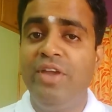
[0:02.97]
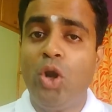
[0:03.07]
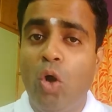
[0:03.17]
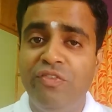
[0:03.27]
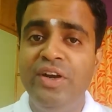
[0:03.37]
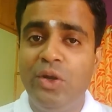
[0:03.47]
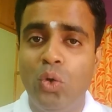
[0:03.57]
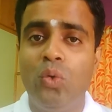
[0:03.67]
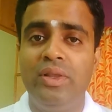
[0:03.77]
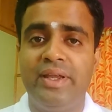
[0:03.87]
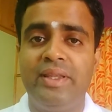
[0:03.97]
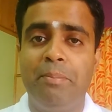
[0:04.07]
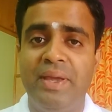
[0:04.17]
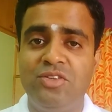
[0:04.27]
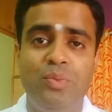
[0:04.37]
are often told that the
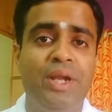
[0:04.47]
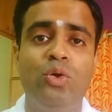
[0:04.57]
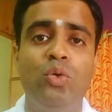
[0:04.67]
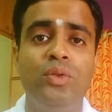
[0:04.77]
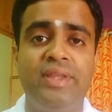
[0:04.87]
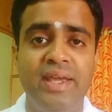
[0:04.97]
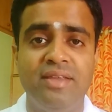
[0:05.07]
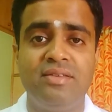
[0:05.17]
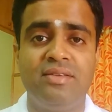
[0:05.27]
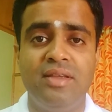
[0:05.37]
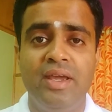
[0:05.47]
best way to do things